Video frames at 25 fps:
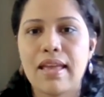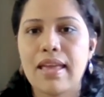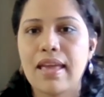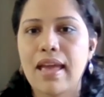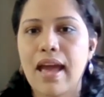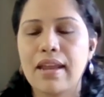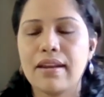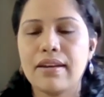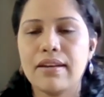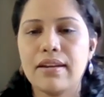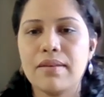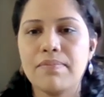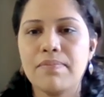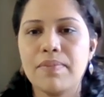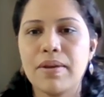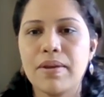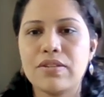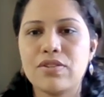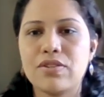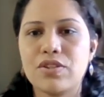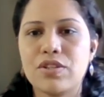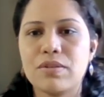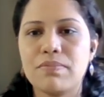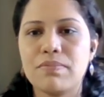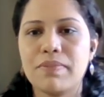Canada
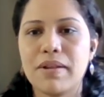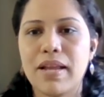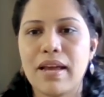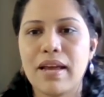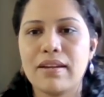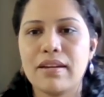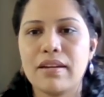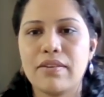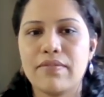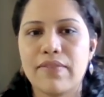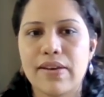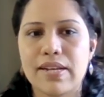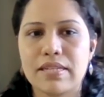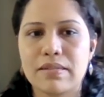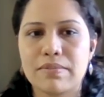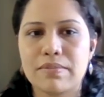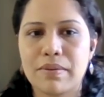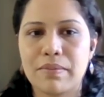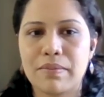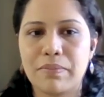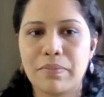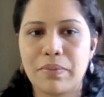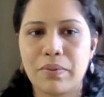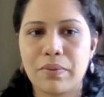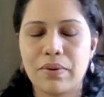Pension Plan
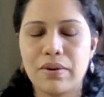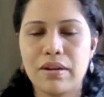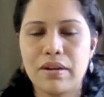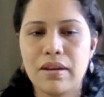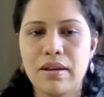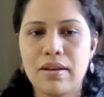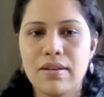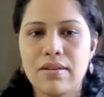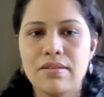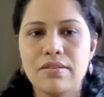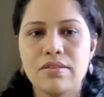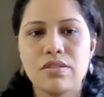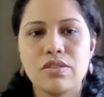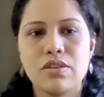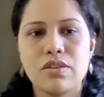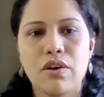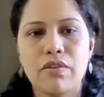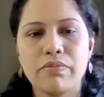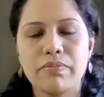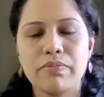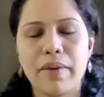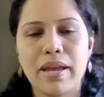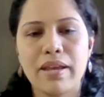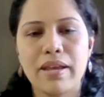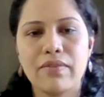Investment Board,
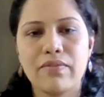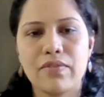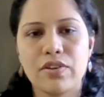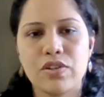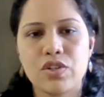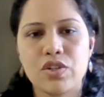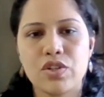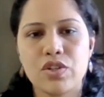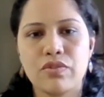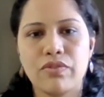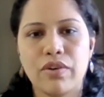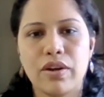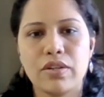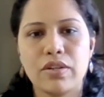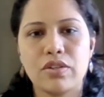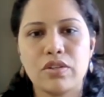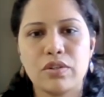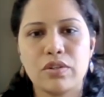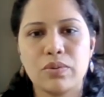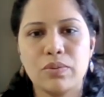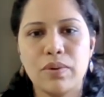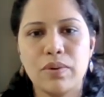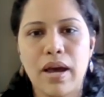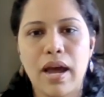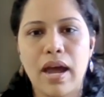SoftBank Vision Fund
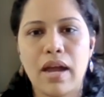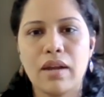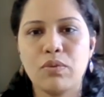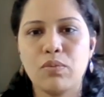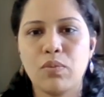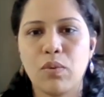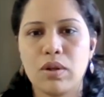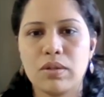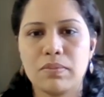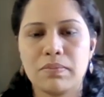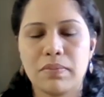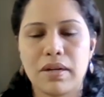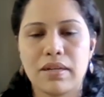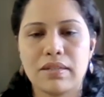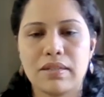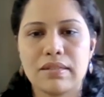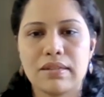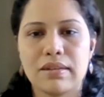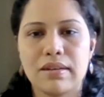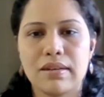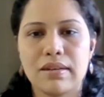2, and Walmart.